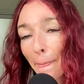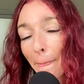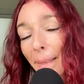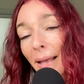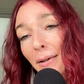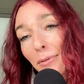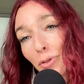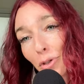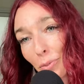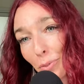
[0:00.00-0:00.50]

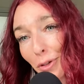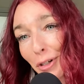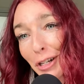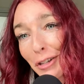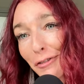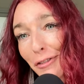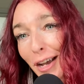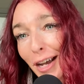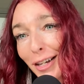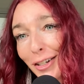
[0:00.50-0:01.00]
i'm super into
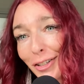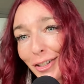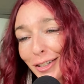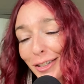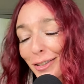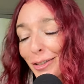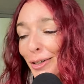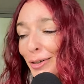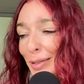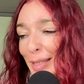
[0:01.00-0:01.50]
fashion
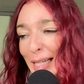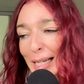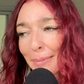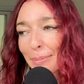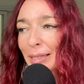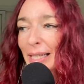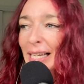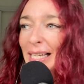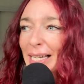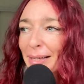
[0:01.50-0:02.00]
so i was like
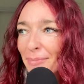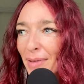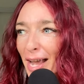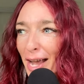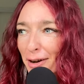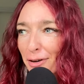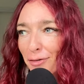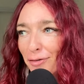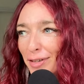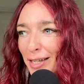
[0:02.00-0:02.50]
planning my
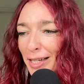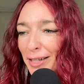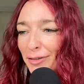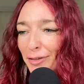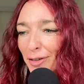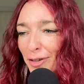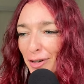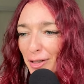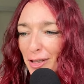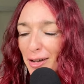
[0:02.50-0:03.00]
outfit
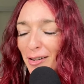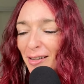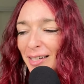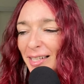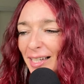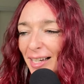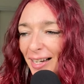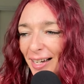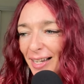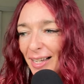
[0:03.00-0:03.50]
for a long
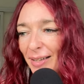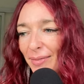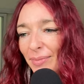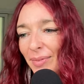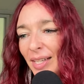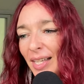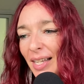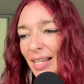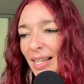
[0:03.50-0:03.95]
time